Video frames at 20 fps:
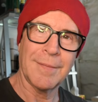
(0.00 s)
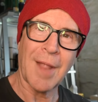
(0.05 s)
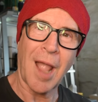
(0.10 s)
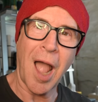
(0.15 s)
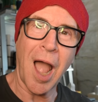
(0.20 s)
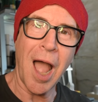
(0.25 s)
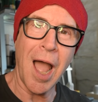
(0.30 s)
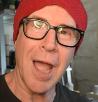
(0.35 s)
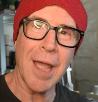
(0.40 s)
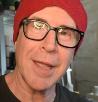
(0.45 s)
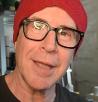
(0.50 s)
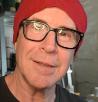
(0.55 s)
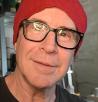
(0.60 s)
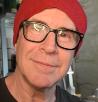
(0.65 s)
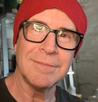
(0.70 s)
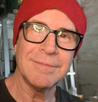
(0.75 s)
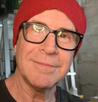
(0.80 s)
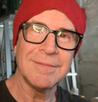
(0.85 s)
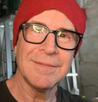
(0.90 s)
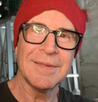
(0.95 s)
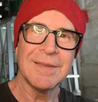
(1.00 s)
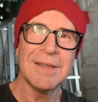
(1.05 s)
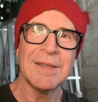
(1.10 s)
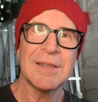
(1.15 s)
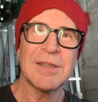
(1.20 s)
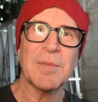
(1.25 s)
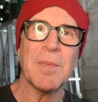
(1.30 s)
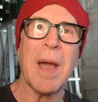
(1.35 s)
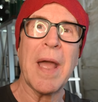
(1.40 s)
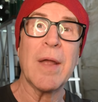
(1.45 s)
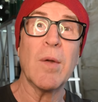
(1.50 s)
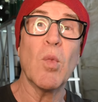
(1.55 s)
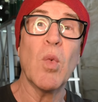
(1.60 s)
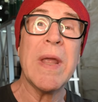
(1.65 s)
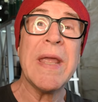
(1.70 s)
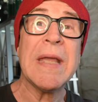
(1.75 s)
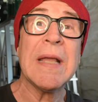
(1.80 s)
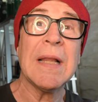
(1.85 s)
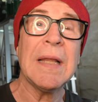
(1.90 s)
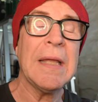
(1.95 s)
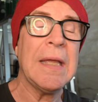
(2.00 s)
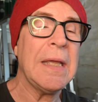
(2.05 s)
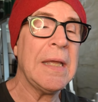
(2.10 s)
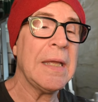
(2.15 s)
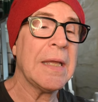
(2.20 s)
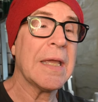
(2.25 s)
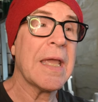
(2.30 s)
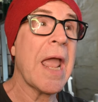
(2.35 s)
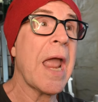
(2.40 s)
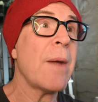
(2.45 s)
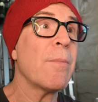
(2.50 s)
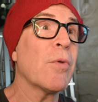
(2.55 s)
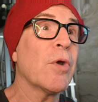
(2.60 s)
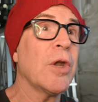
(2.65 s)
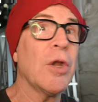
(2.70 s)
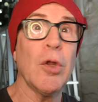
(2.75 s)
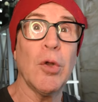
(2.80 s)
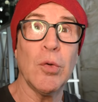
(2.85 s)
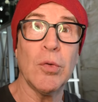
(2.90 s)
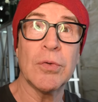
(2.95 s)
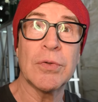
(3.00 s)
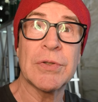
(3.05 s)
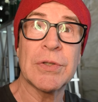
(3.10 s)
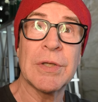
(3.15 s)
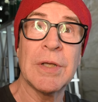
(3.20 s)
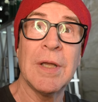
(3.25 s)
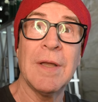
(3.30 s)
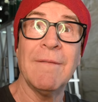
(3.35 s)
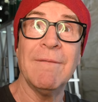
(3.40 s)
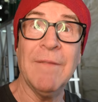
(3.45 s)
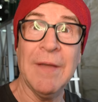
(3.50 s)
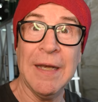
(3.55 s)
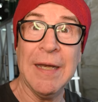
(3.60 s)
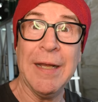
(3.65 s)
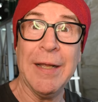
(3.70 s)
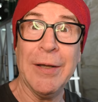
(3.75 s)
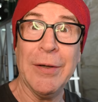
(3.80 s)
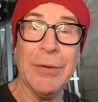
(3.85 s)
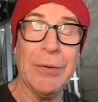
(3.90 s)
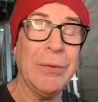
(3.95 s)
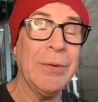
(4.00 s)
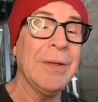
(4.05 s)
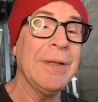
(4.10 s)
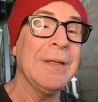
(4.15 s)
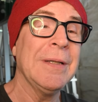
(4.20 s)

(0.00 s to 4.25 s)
Hi, it's my weekly camera news video.